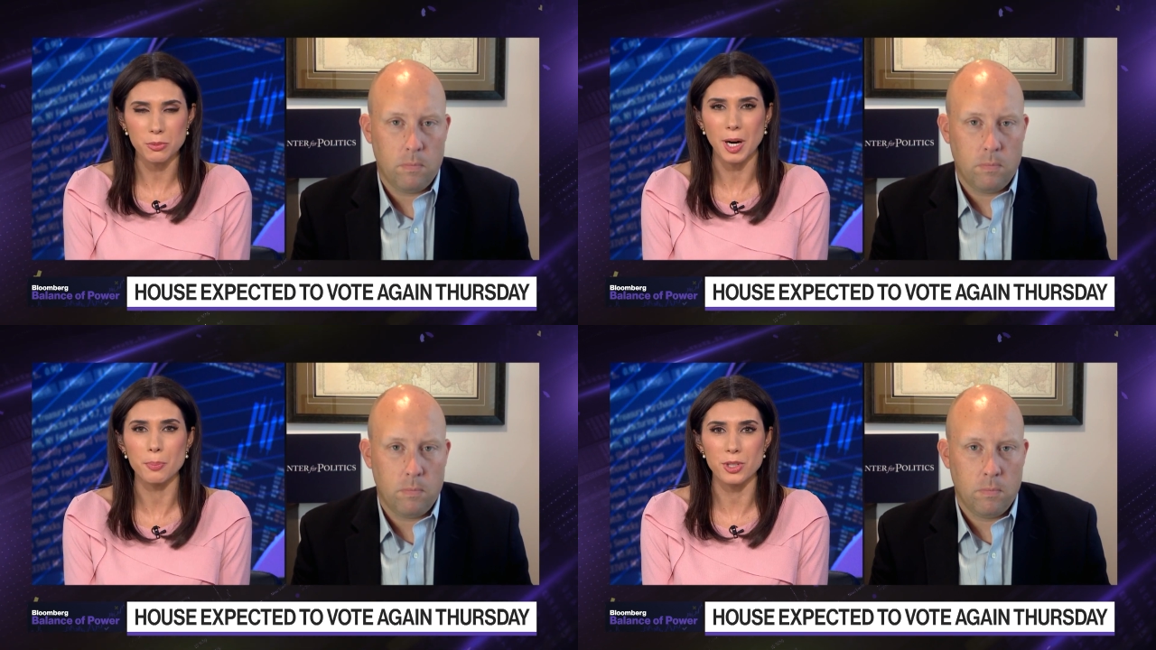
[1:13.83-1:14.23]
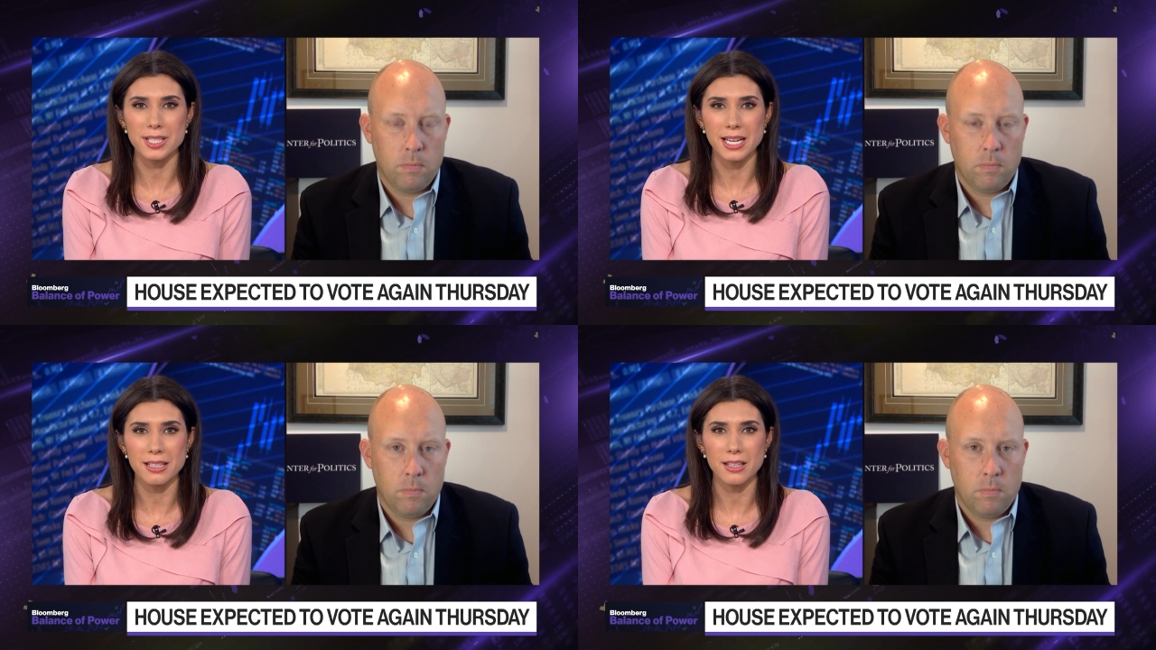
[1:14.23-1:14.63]

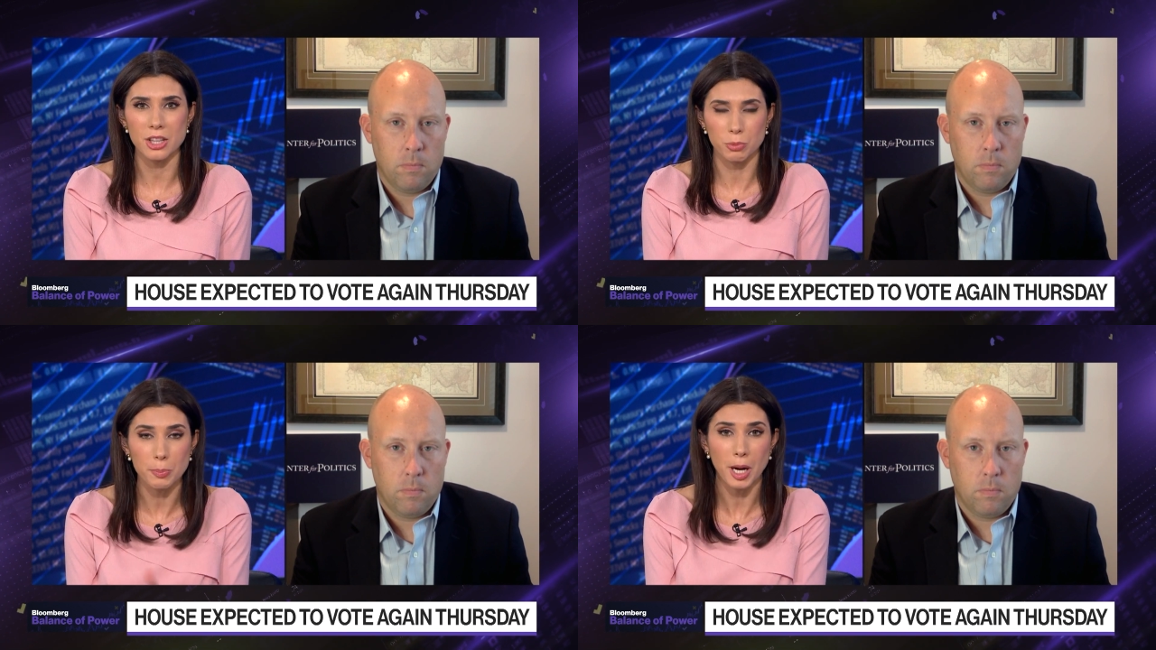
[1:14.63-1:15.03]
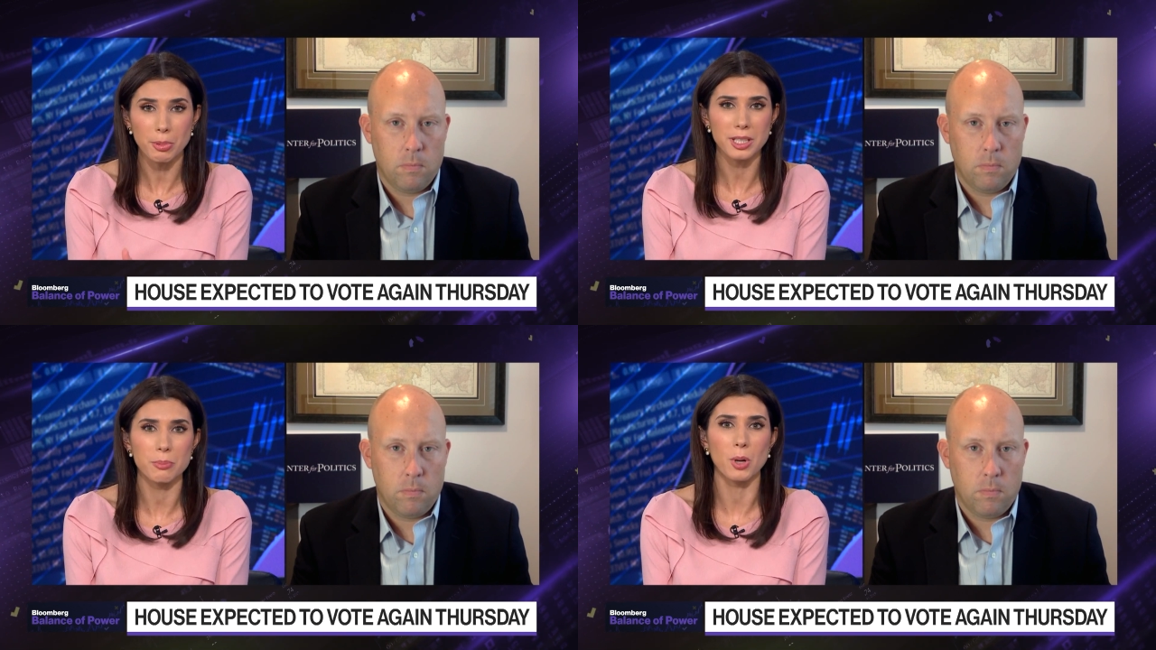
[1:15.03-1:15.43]
Speaker 1: represent the
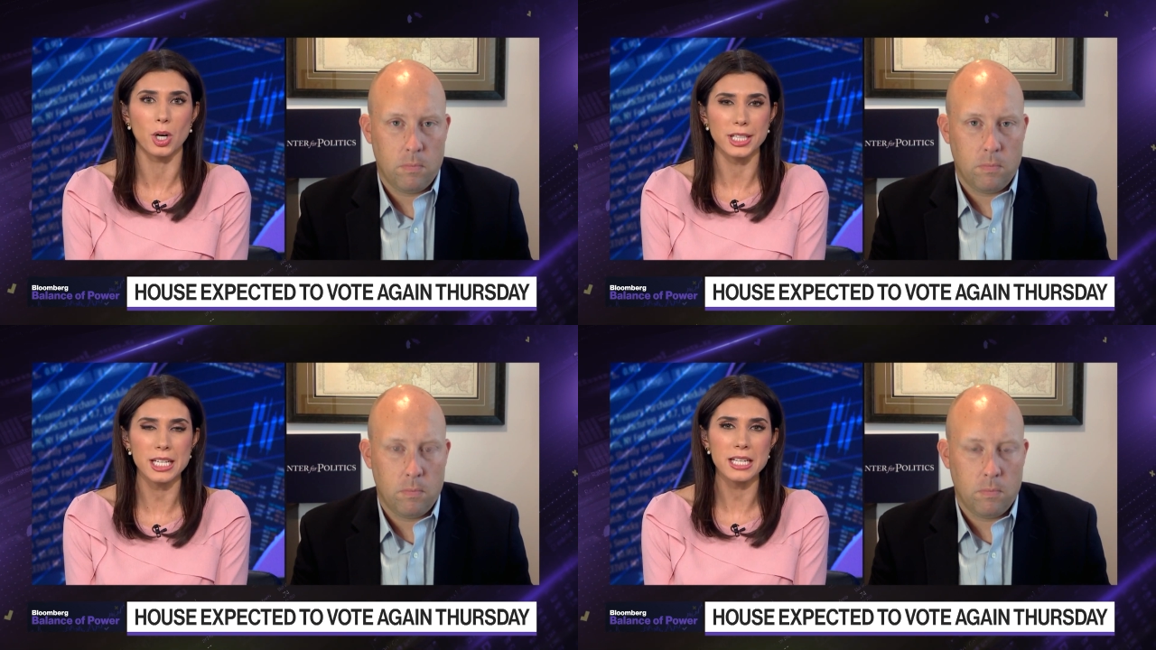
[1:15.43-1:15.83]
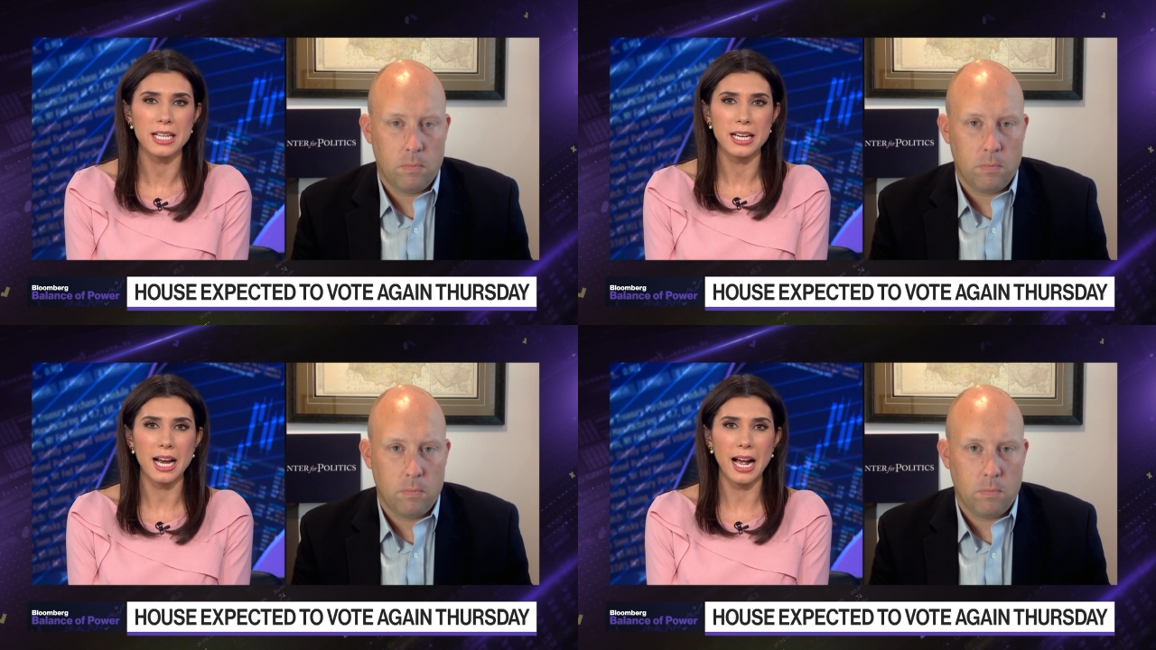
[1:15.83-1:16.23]
Republican Party
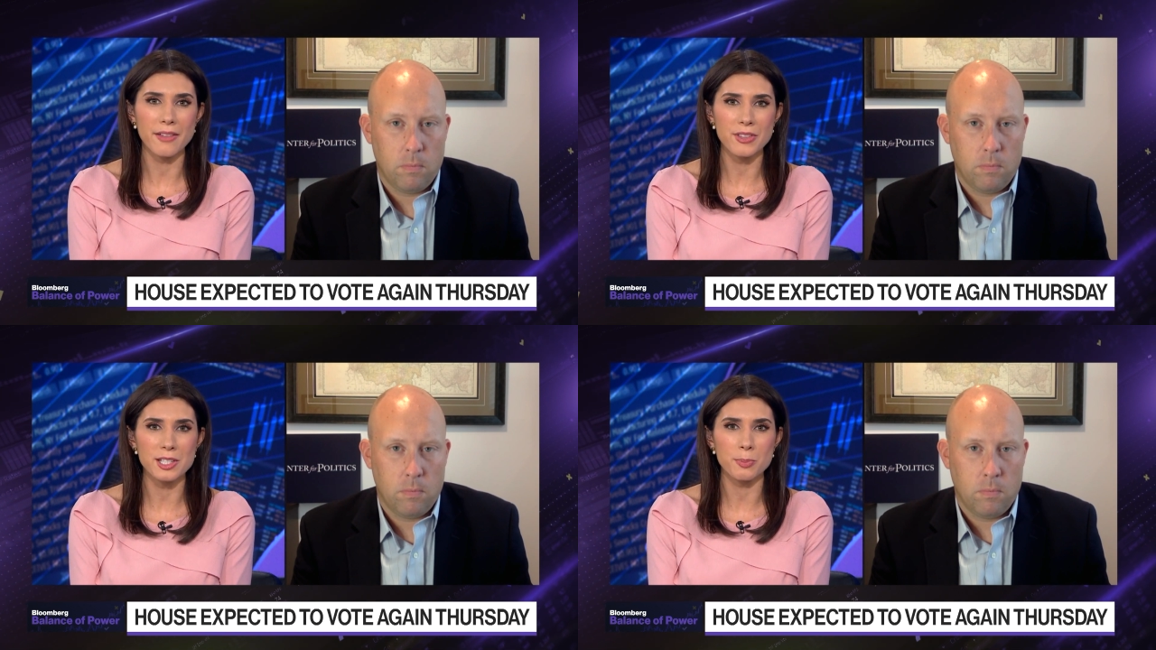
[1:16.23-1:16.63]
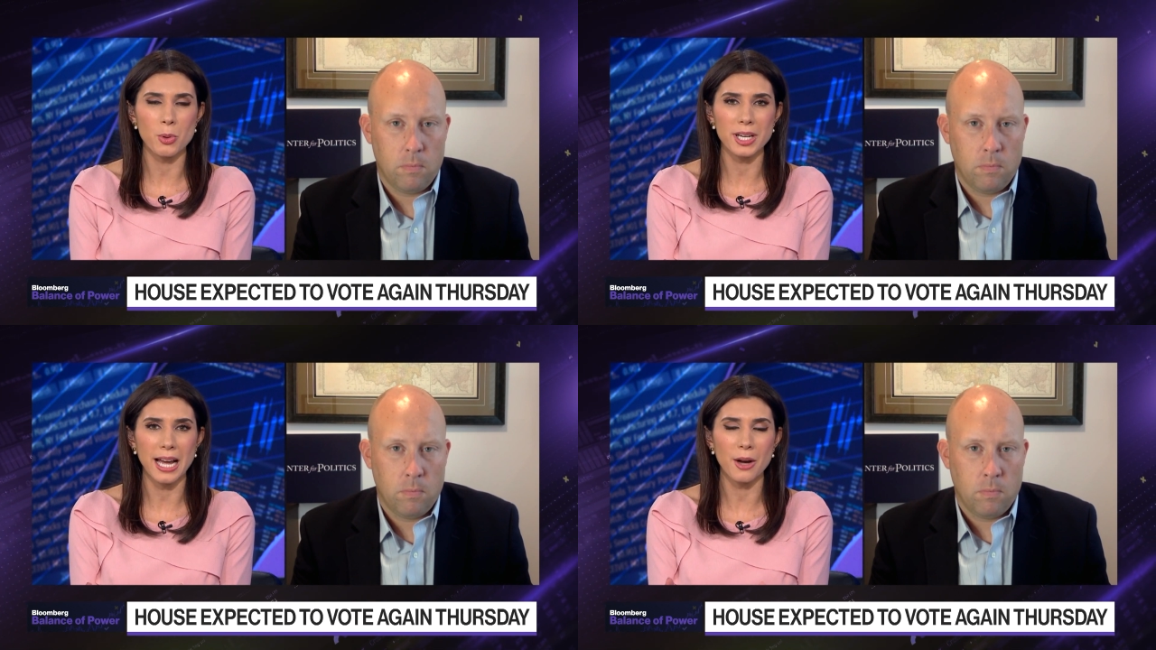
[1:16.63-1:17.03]
at this point?